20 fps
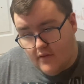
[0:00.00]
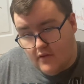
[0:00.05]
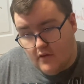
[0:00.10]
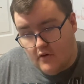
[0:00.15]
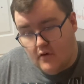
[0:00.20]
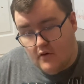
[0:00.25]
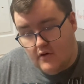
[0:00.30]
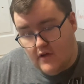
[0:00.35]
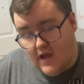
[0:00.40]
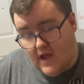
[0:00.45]

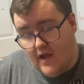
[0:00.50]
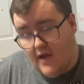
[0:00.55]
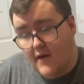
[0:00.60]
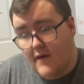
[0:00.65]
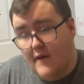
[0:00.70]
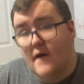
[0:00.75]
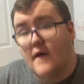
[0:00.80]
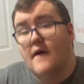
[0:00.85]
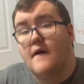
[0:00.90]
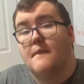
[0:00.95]
Oh yeah,
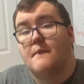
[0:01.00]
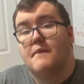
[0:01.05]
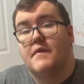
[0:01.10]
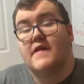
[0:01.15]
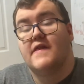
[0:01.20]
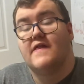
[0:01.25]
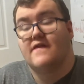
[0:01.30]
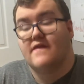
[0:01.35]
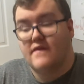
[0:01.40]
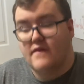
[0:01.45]
but
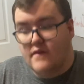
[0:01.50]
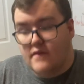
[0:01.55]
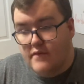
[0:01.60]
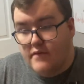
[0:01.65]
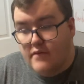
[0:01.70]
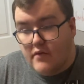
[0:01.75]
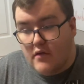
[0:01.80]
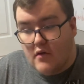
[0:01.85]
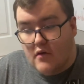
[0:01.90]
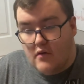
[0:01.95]

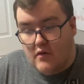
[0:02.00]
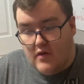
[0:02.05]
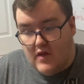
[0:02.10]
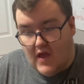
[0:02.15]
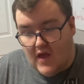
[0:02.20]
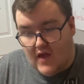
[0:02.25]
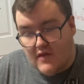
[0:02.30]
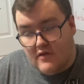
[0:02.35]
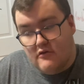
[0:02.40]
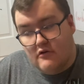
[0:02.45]
so
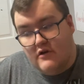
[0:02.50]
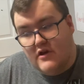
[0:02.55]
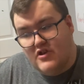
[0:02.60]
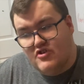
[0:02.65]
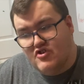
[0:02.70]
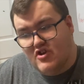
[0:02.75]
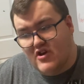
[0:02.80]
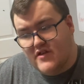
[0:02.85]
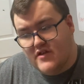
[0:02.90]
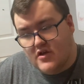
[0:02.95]
yeah, so he
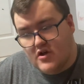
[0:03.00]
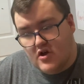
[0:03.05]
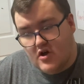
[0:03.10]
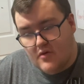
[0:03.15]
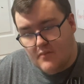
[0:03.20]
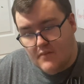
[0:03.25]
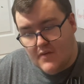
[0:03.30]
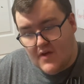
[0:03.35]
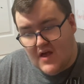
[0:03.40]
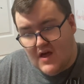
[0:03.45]
tries to
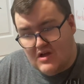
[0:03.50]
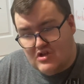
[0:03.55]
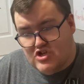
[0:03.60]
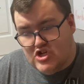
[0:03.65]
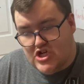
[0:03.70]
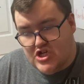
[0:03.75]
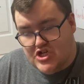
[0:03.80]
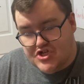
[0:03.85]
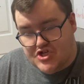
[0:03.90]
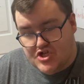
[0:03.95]
Miguel
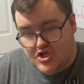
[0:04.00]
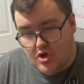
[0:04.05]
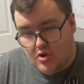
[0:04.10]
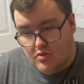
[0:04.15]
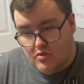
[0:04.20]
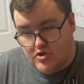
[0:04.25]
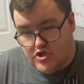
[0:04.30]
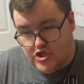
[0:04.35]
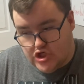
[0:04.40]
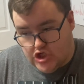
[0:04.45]
tries to
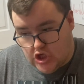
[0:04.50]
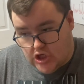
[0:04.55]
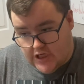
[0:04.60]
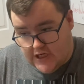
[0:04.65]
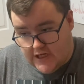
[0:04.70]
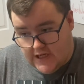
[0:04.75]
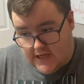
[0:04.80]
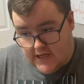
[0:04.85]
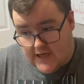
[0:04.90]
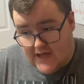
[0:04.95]
show
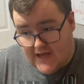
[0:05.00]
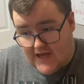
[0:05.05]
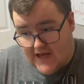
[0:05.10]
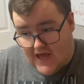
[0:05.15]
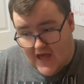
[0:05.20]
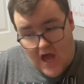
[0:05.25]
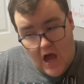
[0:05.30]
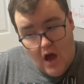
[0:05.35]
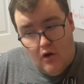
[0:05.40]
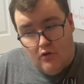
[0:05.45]
Johnny
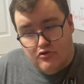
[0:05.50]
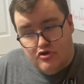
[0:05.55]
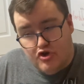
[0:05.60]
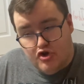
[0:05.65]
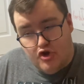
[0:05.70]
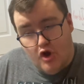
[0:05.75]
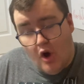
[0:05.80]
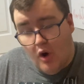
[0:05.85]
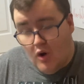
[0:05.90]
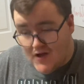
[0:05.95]
how to
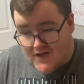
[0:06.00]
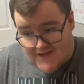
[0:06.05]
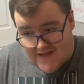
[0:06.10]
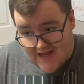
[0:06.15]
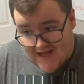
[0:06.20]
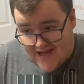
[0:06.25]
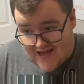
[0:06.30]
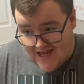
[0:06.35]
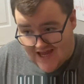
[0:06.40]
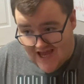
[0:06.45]
go on
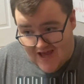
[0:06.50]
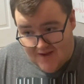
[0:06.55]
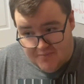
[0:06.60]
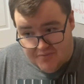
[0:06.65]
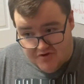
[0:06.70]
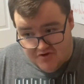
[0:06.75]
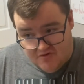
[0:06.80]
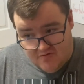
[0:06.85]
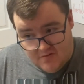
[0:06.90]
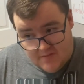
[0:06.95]
dating app
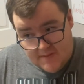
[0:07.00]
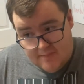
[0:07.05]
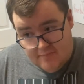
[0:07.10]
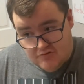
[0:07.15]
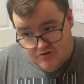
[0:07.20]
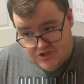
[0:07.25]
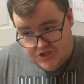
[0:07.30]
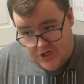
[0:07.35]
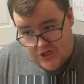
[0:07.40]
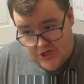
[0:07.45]
because
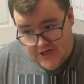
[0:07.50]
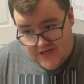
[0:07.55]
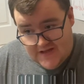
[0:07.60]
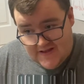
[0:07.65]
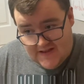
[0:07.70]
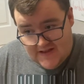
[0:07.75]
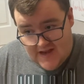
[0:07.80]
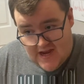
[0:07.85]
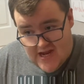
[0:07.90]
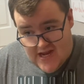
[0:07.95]
remember Johnny's
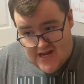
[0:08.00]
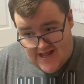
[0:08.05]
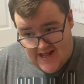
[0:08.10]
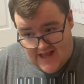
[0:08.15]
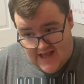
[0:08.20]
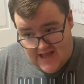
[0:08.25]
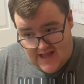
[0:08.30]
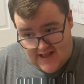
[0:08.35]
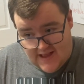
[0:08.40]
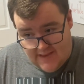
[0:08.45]
an 80s
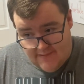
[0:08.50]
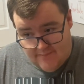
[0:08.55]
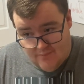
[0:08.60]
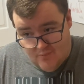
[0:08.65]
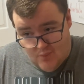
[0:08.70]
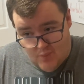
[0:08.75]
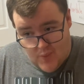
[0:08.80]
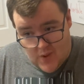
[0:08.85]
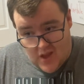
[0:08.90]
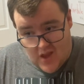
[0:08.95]
kid
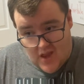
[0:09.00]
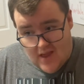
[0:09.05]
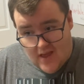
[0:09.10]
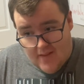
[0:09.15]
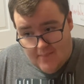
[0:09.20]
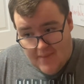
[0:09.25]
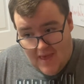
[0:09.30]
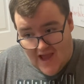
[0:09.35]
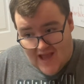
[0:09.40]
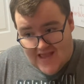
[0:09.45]
and when
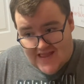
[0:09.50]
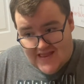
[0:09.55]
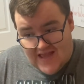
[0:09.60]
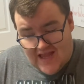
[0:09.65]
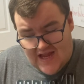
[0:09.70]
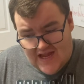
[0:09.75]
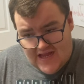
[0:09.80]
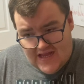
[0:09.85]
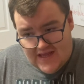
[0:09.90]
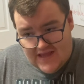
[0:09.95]
back in the
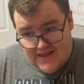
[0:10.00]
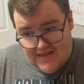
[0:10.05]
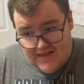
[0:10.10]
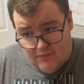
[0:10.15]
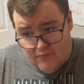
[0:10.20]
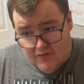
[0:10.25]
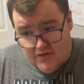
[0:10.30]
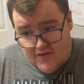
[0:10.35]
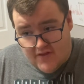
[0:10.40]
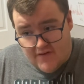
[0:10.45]
80s there
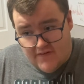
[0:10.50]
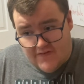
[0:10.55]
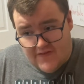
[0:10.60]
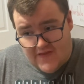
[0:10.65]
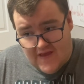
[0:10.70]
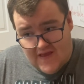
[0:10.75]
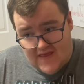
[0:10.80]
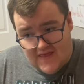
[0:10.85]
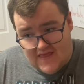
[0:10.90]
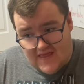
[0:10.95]
was no
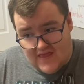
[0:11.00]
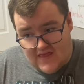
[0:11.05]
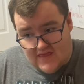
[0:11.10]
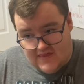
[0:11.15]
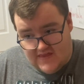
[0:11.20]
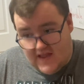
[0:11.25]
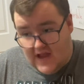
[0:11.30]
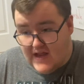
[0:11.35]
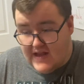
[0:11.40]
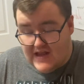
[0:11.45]
thing that says
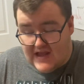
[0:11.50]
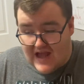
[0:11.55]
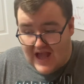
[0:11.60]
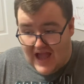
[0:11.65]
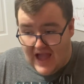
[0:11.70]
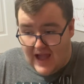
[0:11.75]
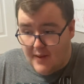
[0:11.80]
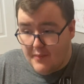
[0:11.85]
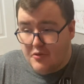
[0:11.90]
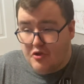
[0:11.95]
dating
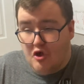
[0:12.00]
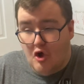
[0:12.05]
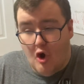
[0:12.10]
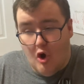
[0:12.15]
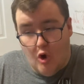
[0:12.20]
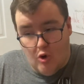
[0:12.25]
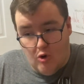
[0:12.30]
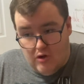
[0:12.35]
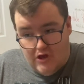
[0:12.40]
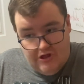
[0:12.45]
apps
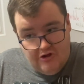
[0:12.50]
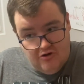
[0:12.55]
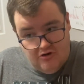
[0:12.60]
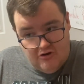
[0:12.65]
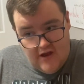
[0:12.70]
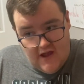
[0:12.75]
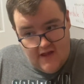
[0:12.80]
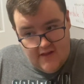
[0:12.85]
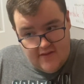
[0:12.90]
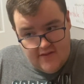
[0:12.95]
or
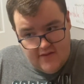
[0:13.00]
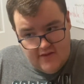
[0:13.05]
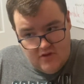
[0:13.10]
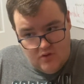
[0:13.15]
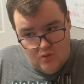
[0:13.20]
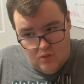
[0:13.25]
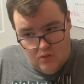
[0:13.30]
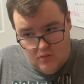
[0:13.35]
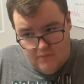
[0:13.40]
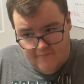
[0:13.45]
internets
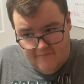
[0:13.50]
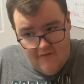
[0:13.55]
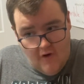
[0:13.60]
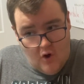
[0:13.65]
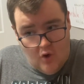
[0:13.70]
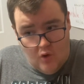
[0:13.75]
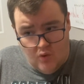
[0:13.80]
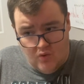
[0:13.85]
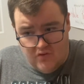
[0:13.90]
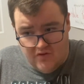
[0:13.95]
or
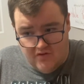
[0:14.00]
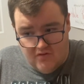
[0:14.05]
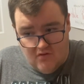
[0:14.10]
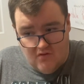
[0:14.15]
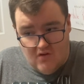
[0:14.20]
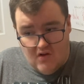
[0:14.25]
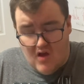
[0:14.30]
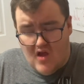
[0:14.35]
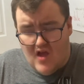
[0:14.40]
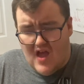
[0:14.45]
phones
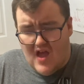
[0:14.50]
or